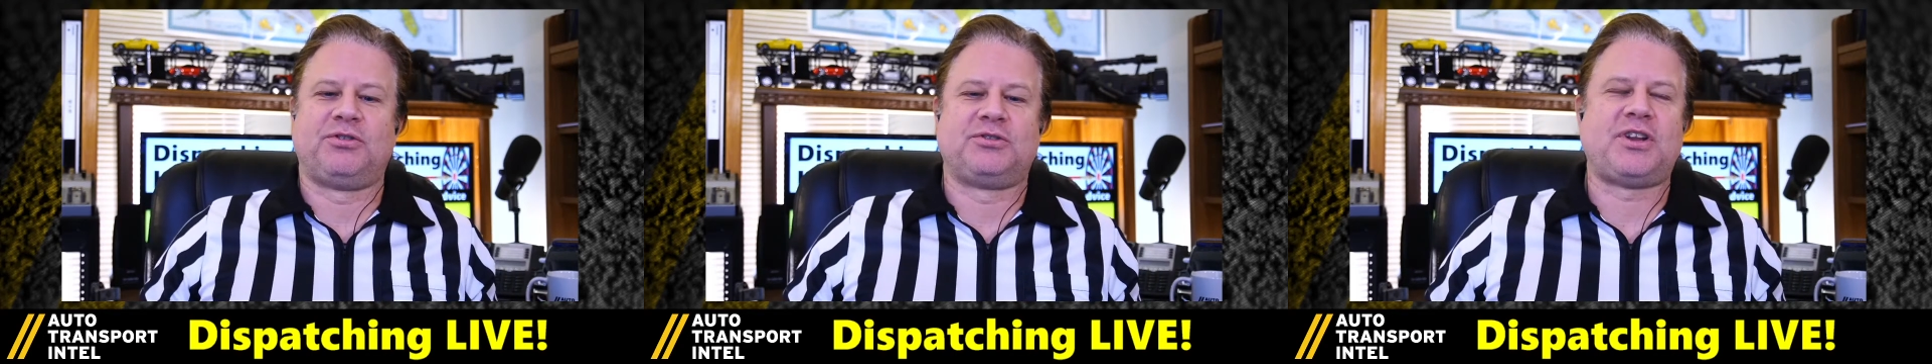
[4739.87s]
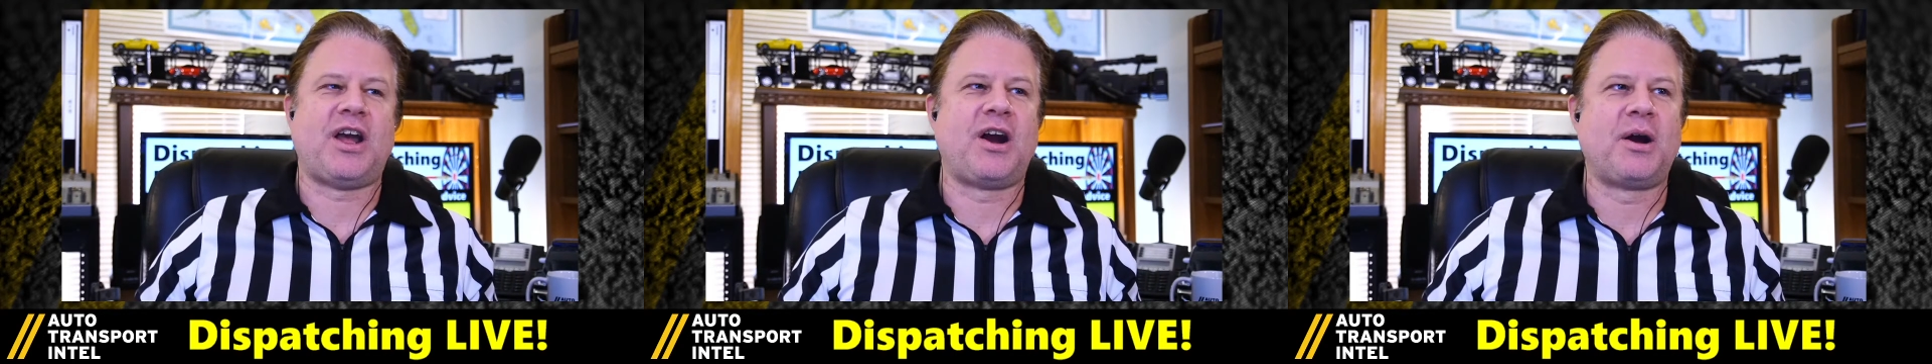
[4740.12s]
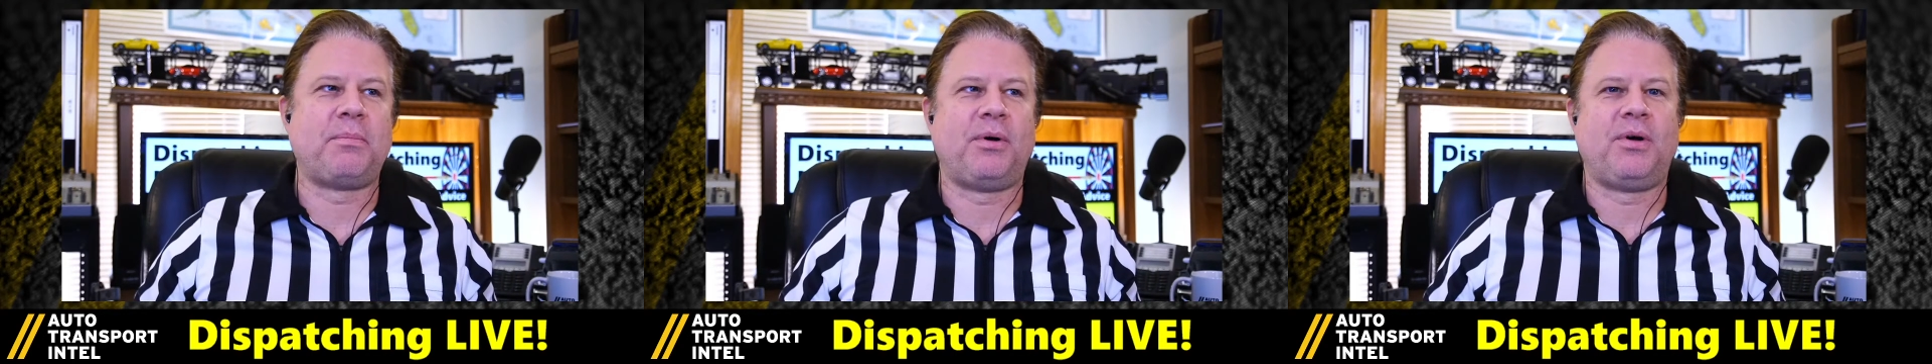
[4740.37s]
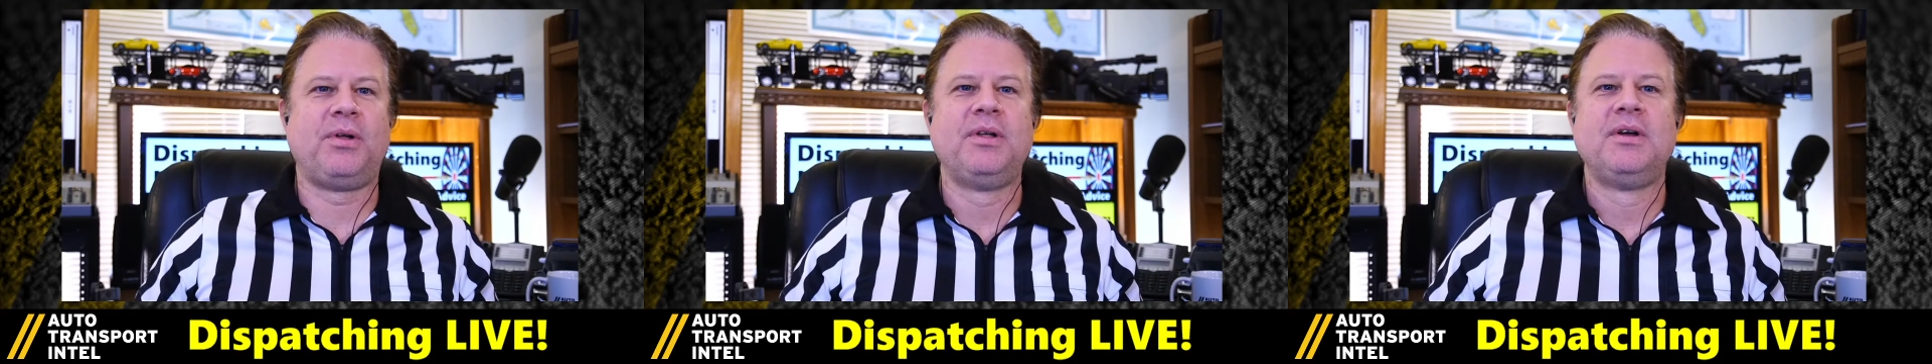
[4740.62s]
are
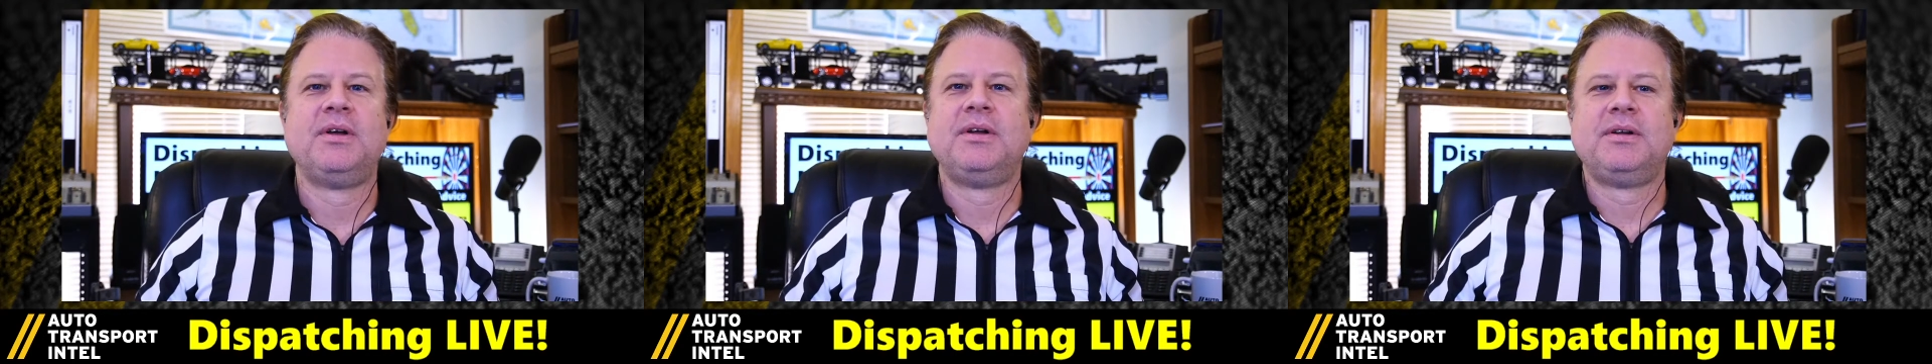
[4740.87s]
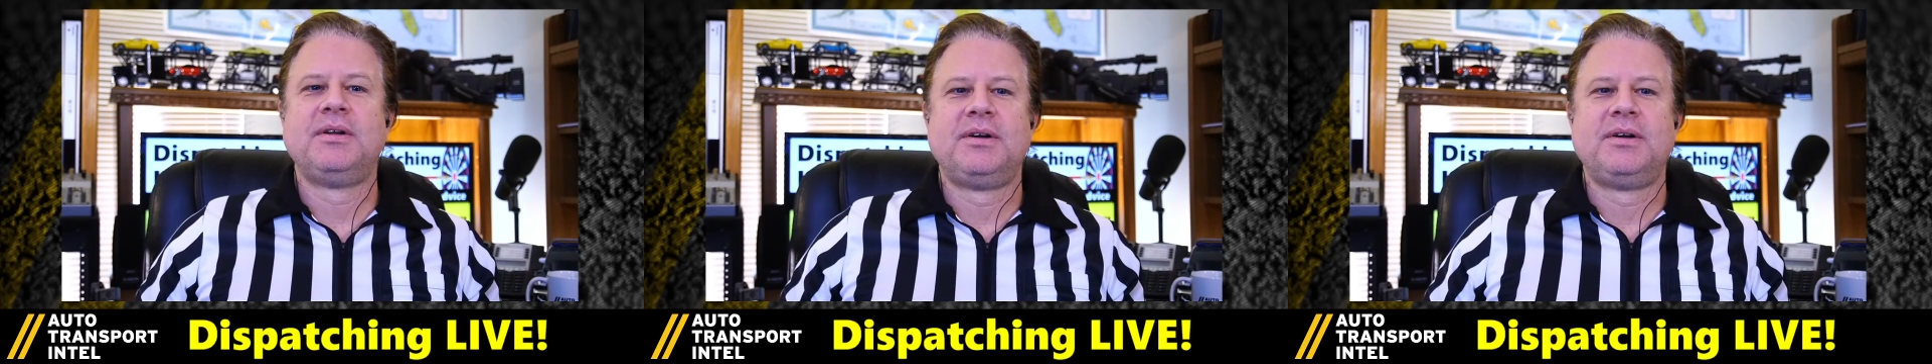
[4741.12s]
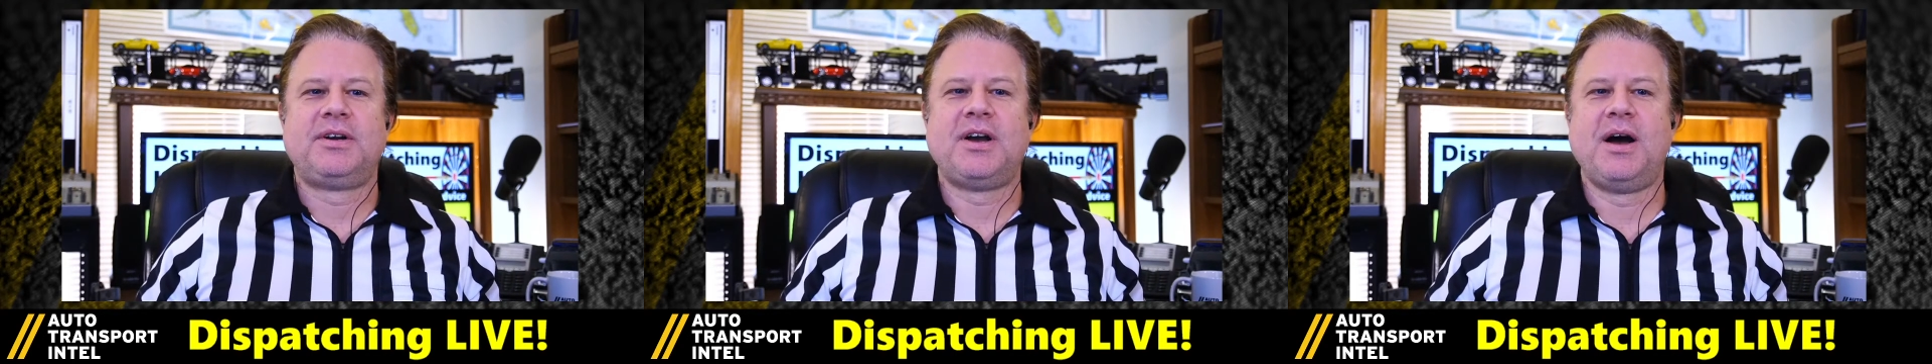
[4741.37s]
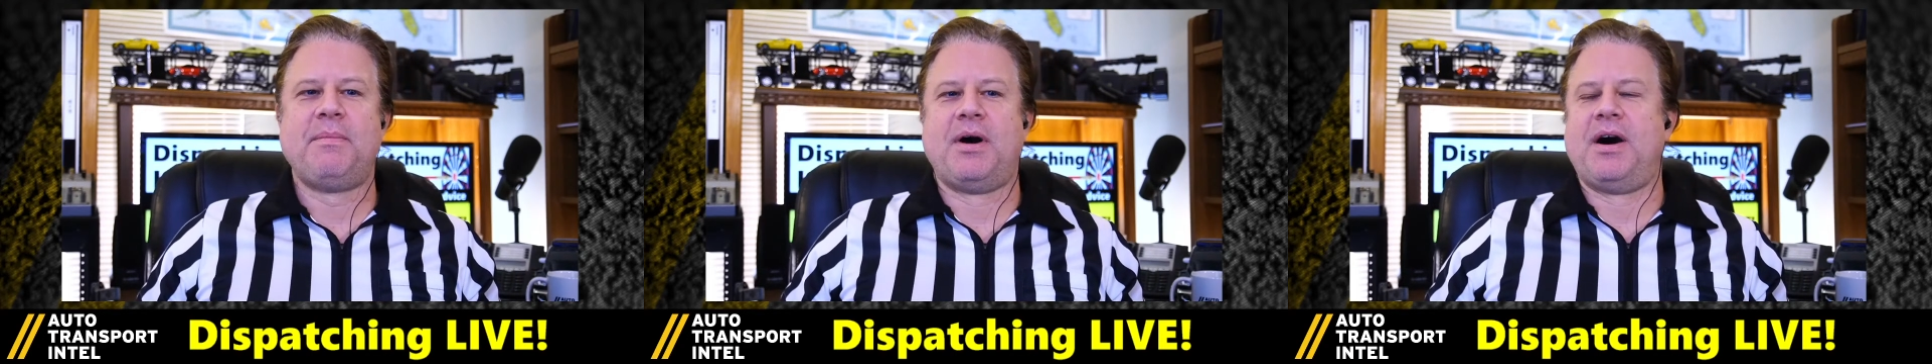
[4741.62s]
terrible?
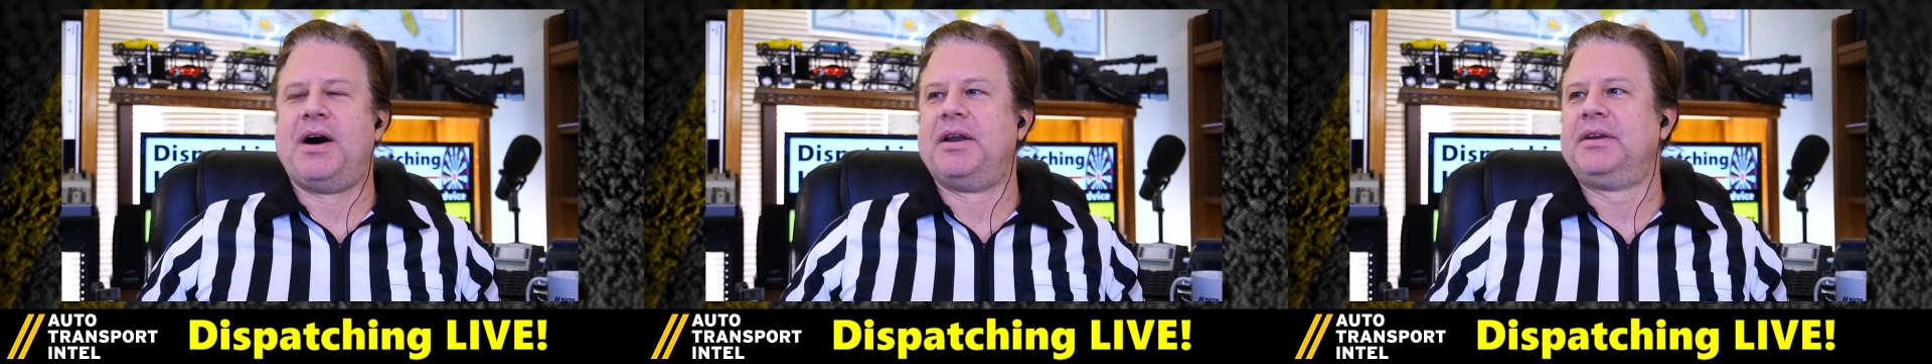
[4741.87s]
Come on.